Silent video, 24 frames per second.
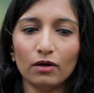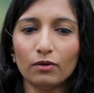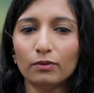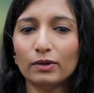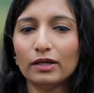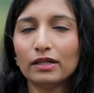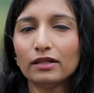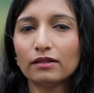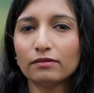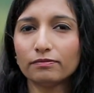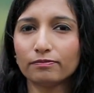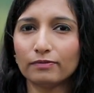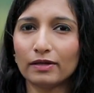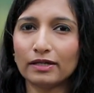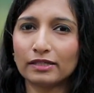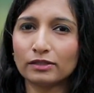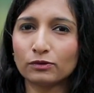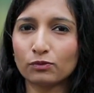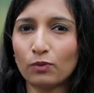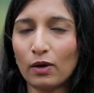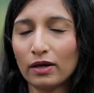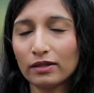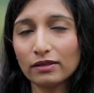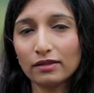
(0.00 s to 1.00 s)
Well,
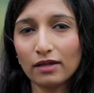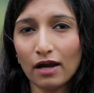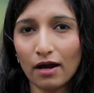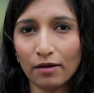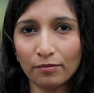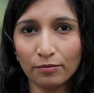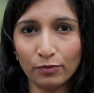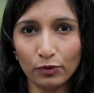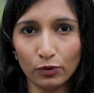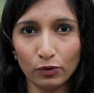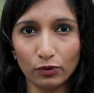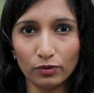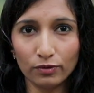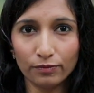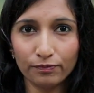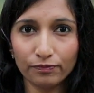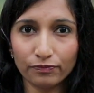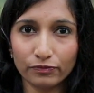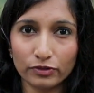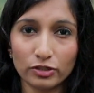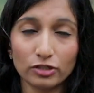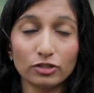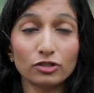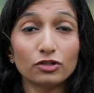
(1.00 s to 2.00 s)
there's one thumb rule.
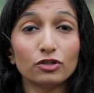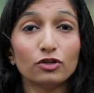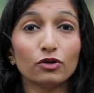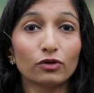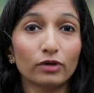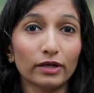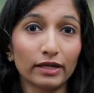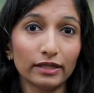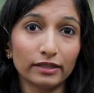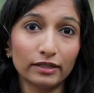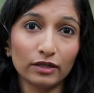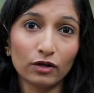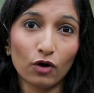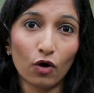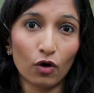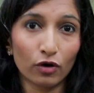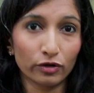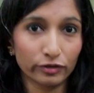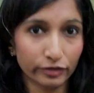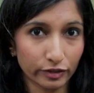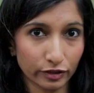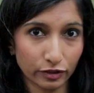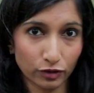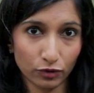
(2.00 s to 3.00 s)
Just look at the
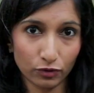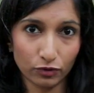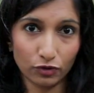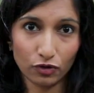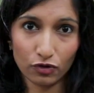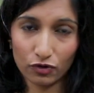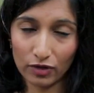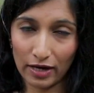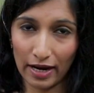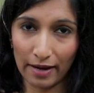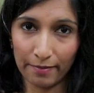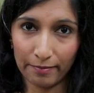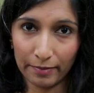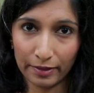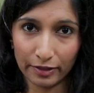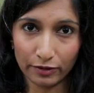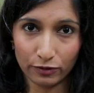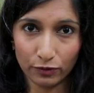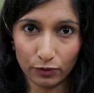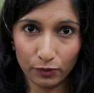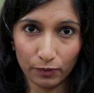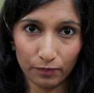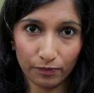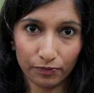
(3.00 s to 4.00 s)
altitude you're
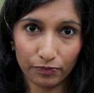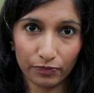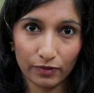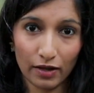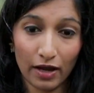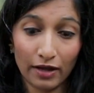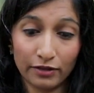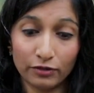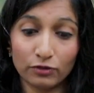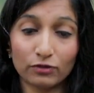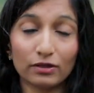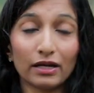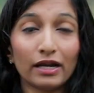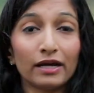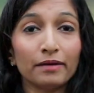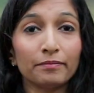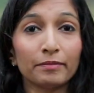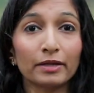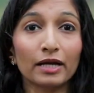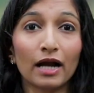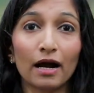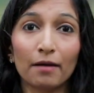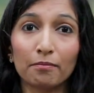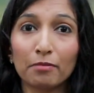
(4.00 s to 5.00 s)
climbing to. Are you
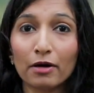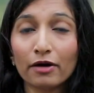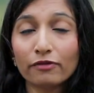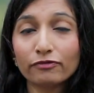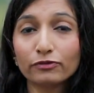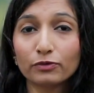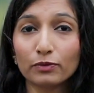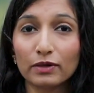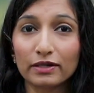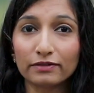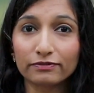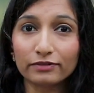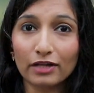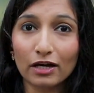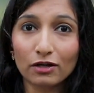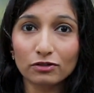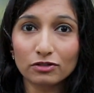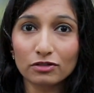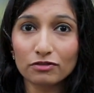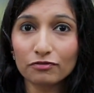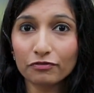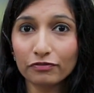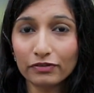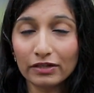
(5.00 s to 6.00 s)
climbing above twelve
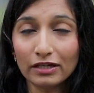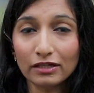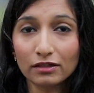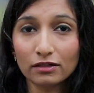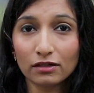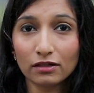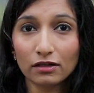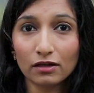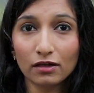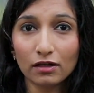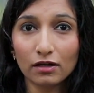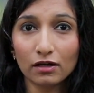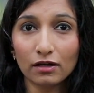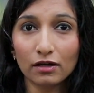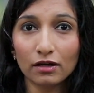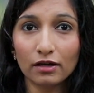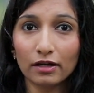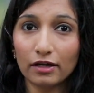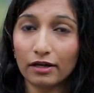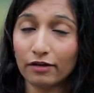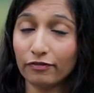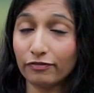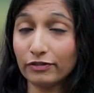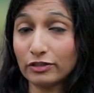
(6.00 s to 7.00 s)
thousand feet?
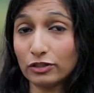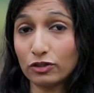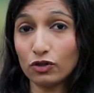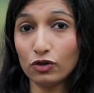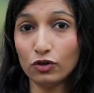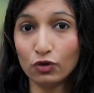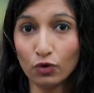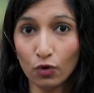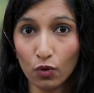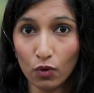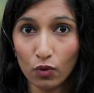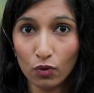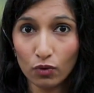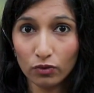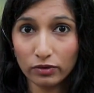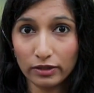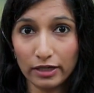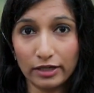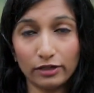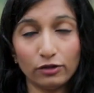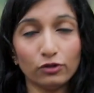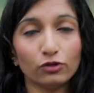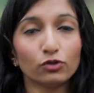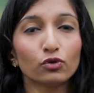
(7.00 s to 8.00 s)
If it's a no,
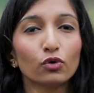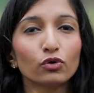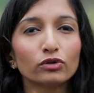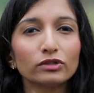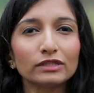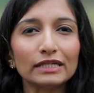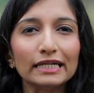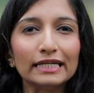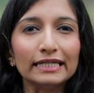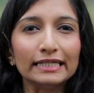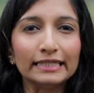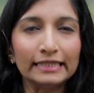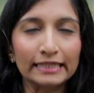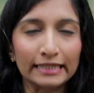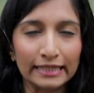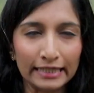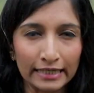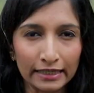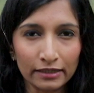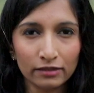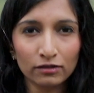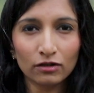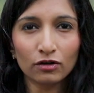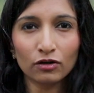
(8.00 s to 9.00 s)
then you don't really
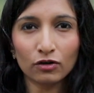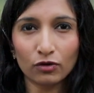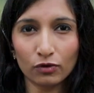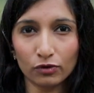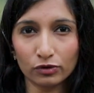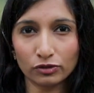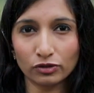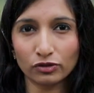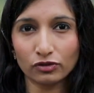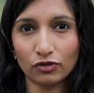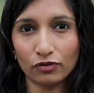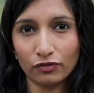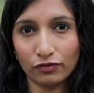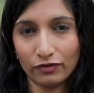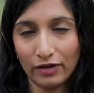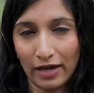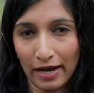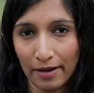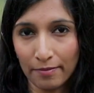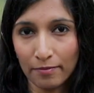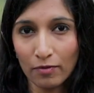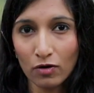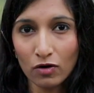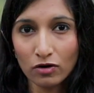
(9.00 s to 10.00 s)
need a course of
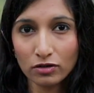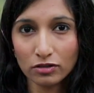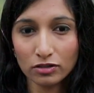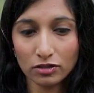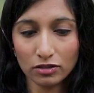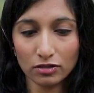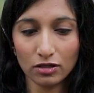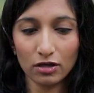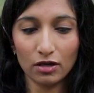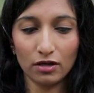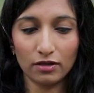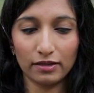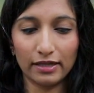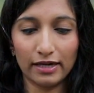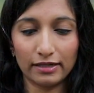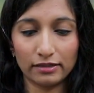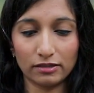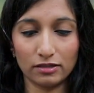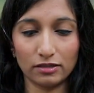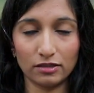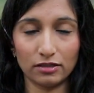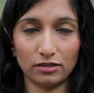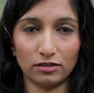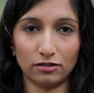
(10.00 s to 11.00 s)
Diamox.
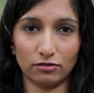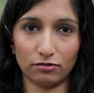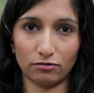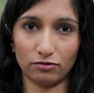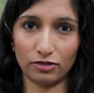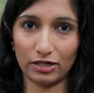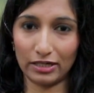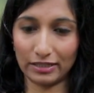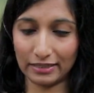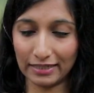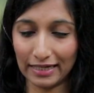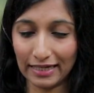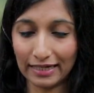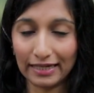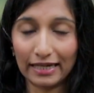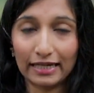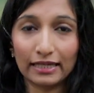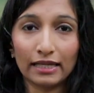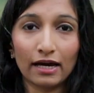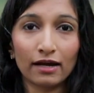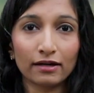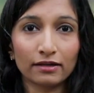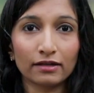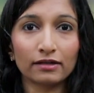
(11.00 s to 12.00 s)
That is, treks like
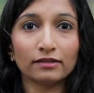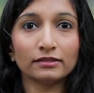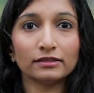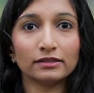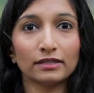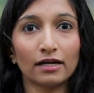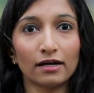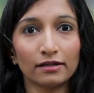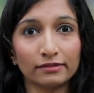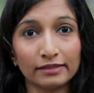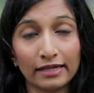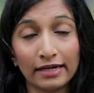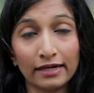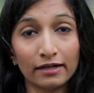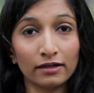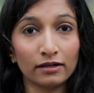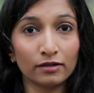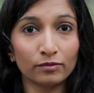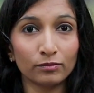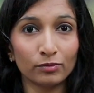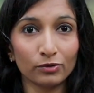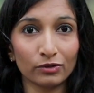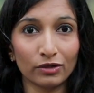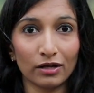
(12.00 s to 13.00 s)
Kedar Kantha,
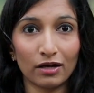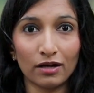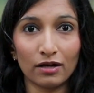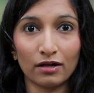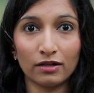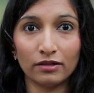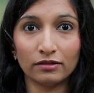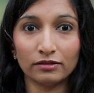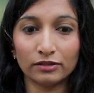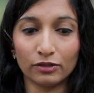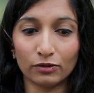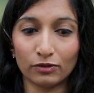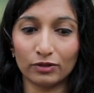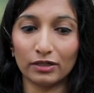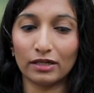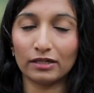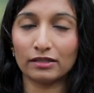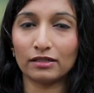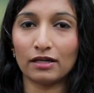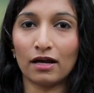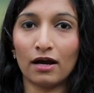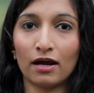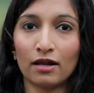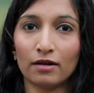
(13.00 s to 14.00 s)
Dayara Bugyal,
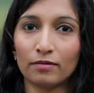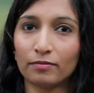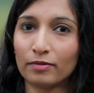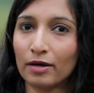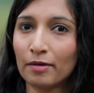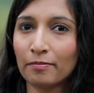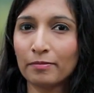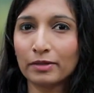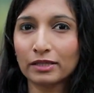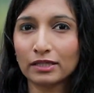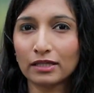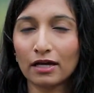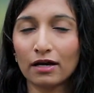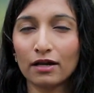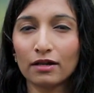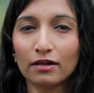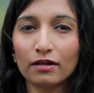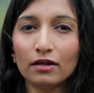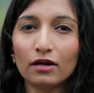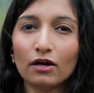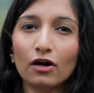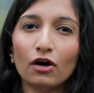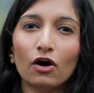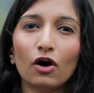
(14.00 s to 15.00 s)
Deodyatal,
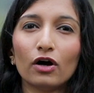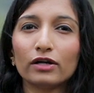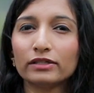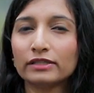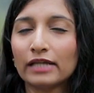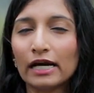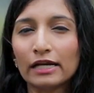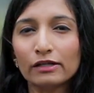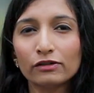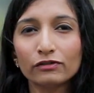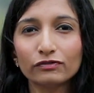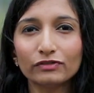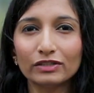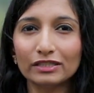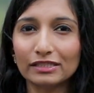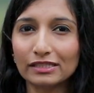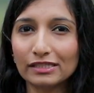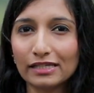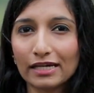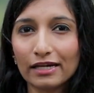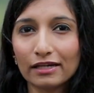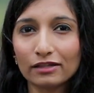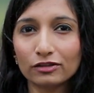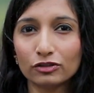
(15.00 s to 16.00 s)
Brahmatal. On none of
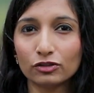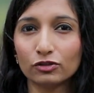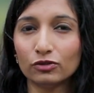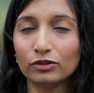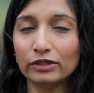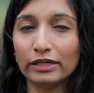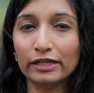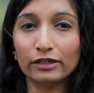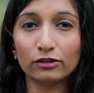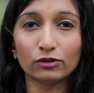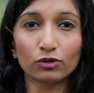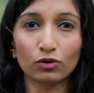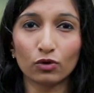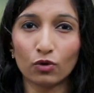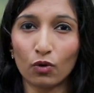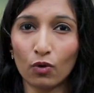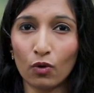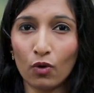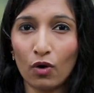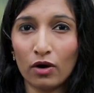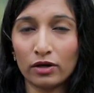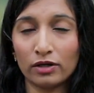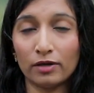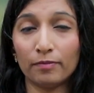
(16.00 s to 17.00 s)
these treks, you need to
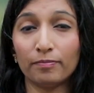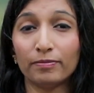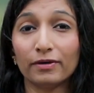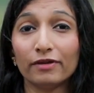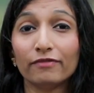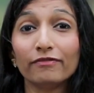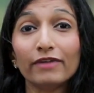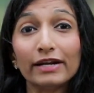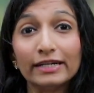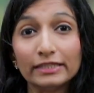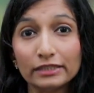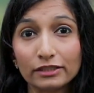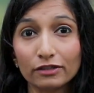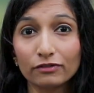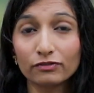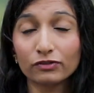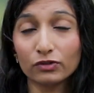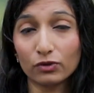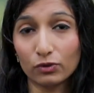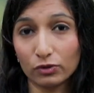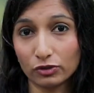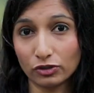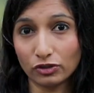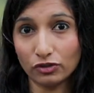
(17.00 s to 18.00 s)
go on a
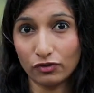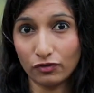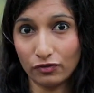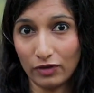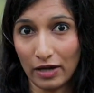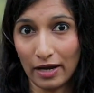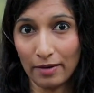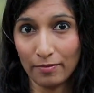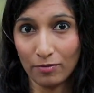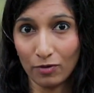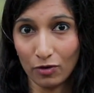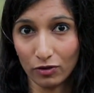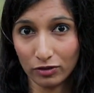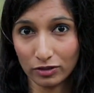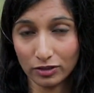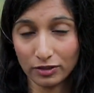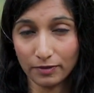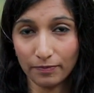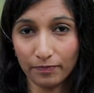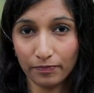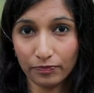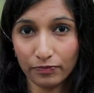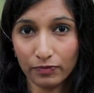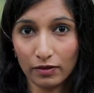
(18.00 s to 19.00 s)
preventive course of
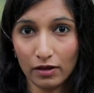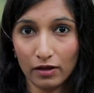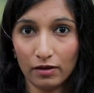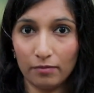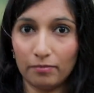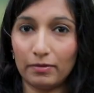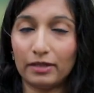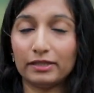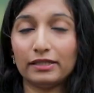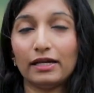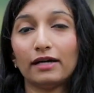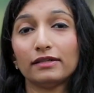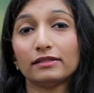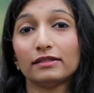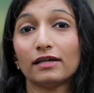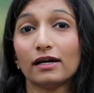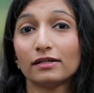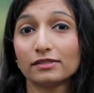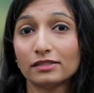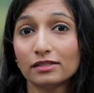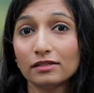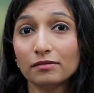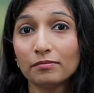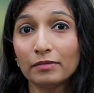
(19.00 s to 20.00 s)
Diamox. But that
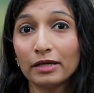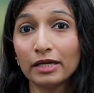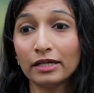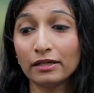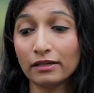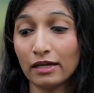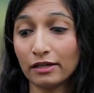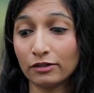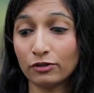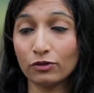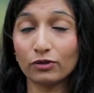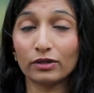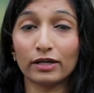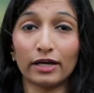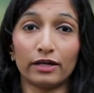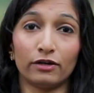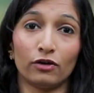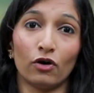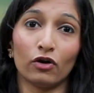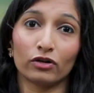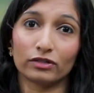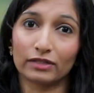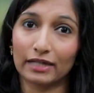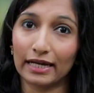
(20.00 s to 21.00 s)
doesn't mean that you
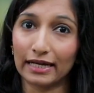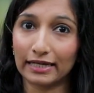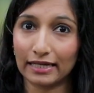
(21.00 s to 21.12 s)
cannot